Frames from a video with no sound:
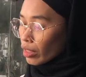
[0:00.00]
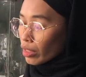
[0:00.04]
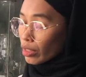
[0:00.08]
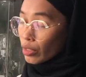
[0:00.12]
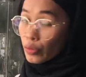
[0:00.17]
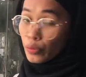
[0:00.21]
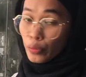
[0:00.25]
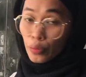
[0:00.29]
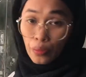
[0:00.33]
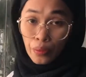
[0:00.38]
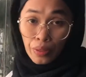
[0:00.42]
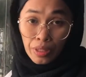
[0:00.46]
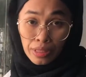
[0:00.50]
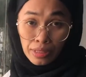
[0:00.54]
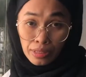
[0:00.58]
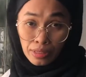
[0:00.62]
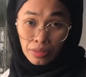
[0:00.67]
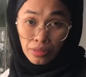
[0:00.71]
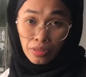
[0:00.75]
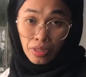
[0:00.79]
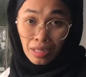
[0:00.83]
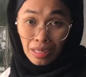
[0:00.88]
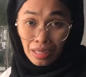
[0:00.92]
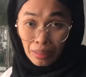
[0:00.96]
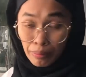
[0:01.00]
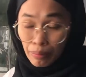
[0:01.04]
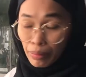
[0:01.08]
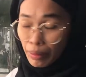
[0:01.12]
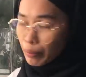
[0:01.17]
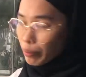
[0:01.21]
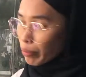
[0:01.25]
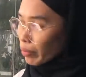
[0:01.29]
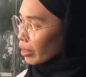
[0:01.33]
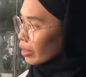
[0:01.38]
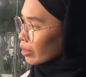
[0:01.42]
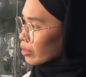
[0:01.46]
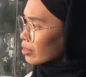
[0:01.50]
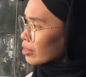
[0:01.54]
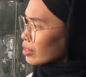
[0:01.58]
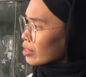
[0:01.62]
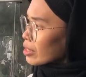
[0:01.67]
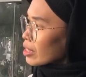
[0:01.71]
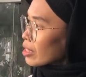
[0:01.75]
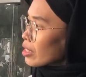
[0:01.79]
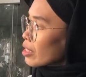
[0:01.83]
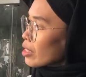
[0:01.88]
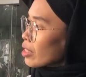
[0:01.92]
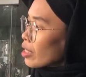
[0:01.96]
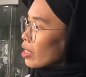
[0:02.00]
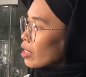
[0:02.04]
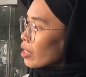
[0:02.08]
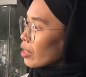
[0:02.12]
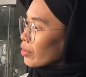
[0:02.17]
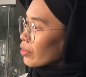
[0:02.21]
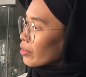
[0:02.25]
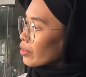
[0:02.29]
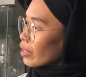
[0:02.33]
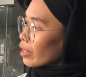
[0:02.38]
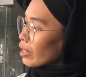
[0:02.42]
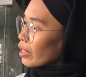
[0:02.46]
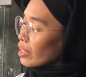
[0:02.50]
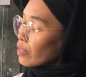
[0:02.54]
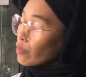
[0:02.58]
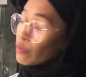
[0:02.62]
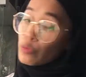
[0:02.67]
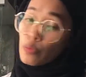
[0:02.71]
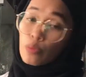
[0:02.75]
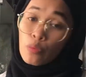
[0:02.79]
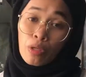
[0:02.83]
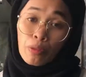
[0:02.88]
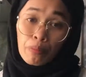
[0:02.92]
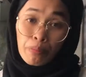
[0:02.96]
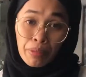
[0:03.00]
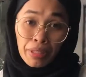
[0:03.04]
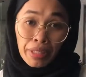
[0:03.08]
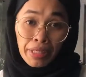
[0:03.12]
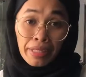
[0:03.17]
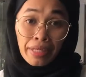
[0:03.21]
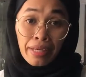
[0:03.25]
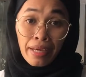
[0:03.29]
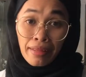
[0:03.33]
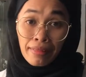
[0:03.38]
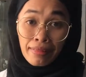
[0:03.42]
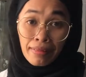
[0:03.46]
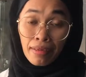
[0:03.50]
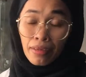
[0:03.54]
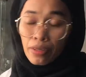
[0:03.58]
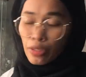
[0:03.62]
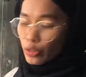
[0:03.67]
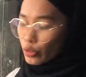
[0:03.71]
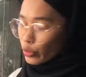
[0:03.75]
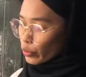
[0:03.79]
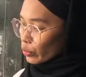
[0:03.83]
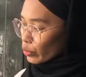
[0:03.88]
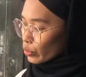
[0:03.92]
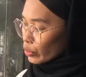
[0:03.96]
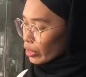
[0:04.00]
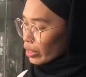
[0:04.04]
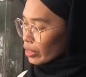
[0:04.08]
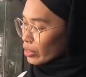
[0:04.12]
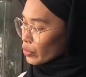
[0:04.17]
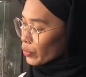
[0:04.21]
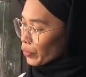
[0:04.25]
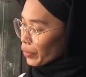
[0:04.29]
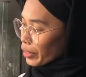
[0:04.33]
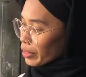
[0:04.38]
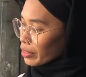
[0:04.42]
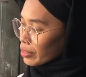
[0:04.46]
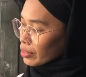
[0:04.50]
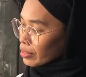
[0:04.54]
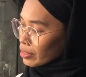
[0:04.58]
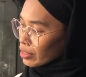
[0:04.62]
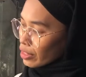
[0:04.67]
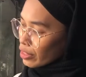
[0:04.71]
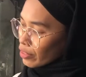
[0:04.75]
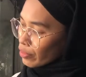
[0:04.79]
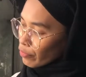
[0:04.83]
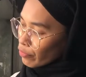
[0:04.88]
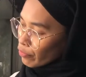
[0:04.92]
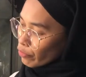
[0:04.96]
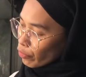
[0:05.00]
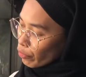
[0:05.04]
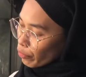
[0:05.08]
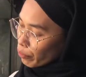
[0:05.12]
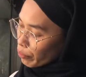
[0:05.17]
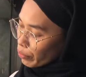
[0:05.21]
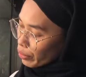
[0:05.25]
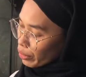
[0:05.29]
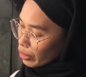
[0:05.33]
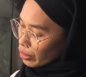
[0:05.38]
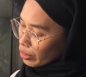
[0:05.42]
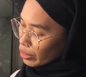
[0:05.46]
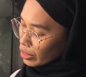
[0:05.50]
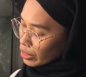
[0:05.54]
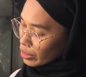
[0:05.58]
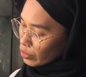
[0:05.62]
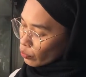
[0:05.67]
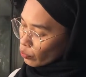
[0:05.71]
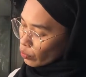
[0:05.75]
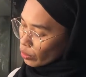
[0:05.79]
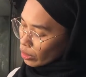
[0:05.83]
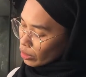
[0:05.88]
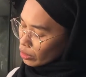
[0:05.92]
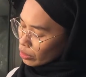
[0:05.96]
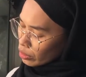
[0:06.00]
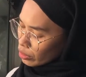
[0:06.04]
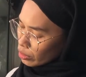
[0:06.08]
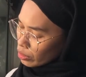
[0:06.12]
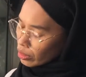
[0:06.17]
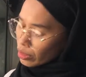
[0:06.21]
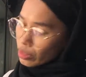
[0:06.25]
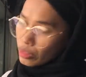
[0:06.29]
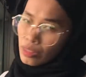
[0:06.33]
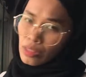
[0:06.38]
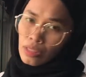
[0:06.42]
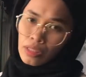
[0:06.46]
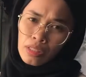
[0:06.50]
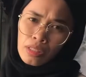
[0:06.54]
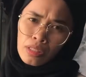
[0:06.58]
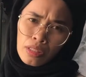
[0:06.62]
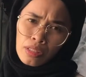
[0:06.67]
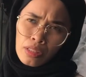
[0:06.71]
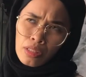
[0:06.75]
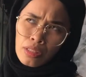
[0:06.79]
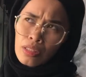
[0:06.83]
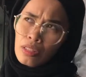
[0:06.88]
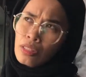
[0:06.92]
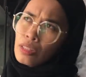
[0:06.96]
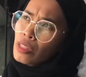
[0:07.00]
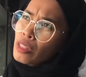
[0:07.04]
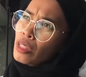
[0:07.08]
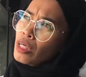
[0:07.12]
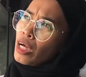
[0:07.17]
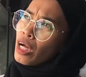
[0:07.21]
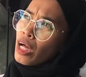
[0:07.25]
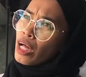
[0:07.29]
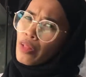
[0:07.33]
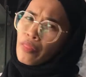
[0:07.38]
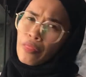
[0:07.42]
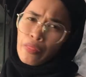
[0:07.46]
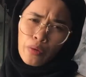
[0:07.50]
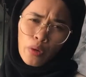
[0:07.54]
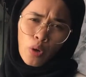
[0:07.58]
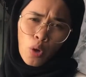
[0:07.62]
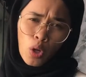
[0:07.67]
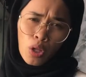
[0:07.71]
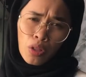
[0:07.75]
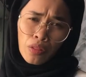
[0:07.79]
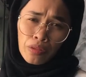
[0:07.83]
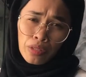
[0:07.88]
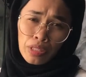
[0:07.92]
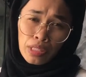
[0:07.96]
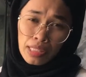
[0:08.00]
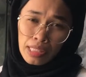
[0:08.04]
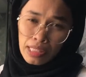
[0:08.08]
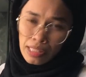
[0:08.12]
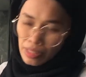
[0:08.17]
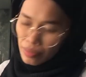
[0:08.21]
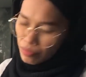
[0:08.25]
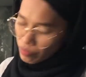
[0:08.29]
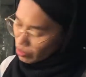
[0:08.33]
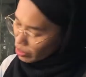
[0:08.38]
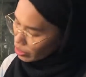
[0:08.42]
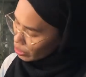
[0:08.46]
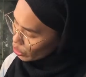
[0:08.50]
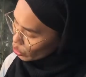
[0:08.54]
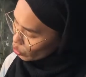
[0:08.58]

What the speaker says: grow as a climbing plants, the leaves will be getting huge. As you can see from here, this one, the oldest leaf is